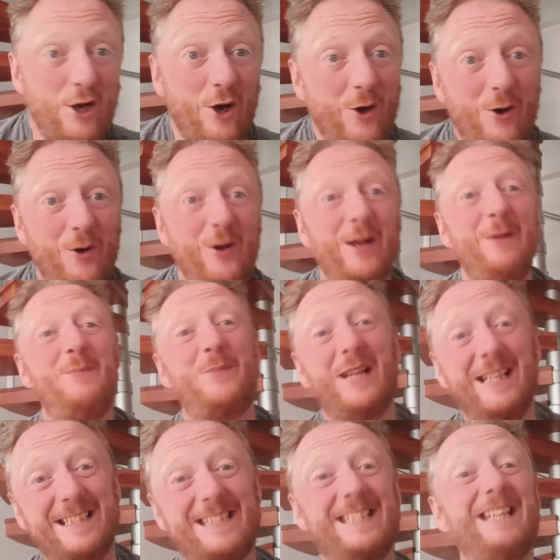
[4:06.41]
not
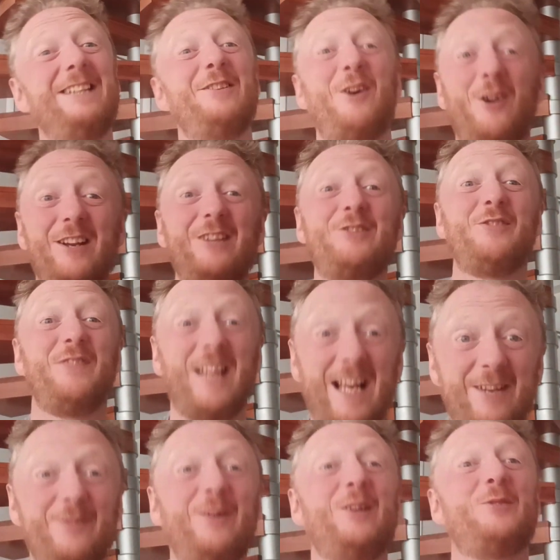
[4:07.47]
implicit knowledge of
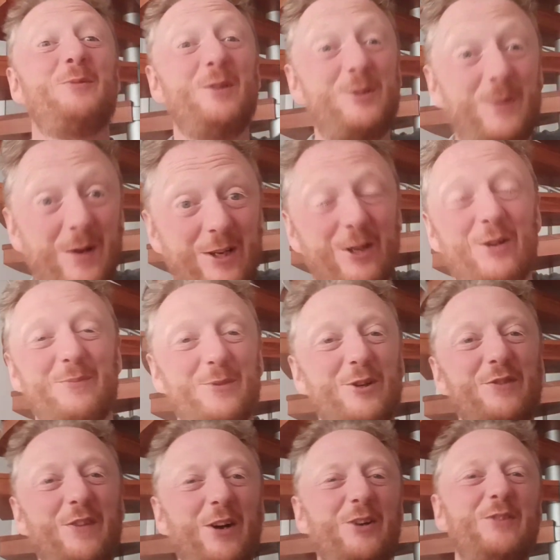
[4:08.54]
language, which we're going to
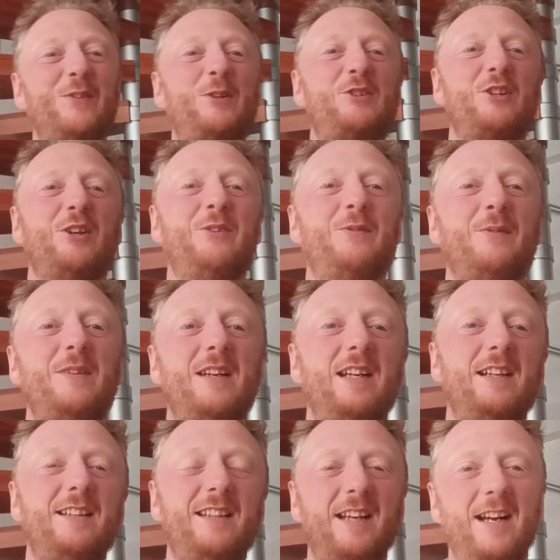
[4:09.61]
move over to.
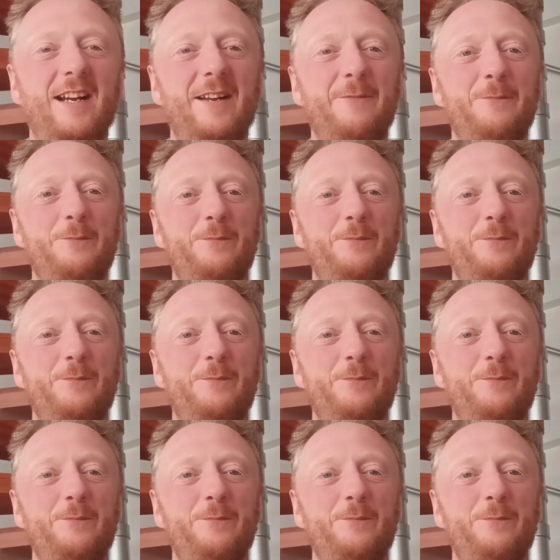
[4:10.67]
Yeah?